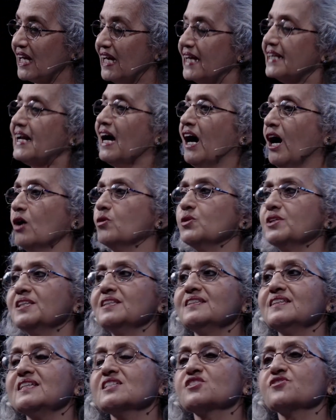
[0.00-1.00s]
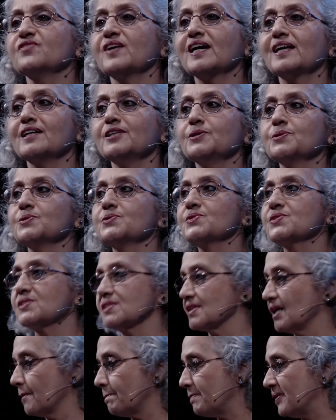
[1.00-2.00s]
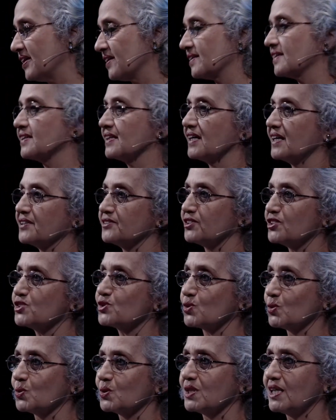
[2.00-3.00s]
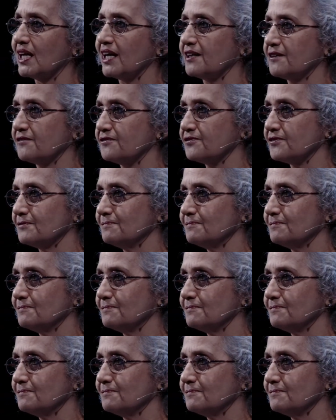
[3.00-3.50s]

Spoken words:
Now, how did these values appear in Gandhi's own life?